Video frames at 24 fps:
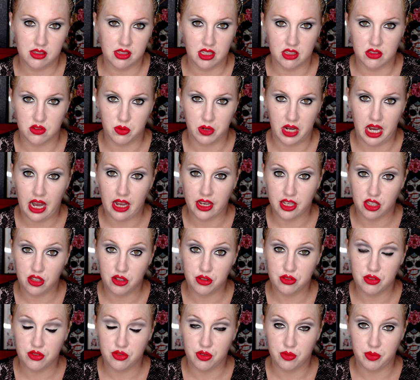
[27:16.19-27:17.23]
that's what I
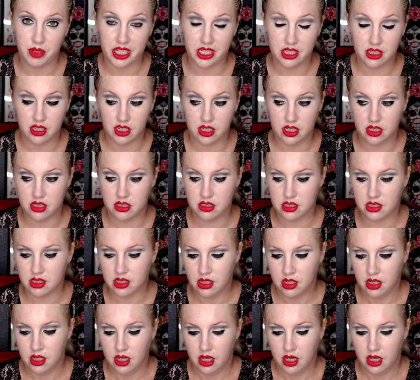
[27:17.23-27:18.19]
use for my clients.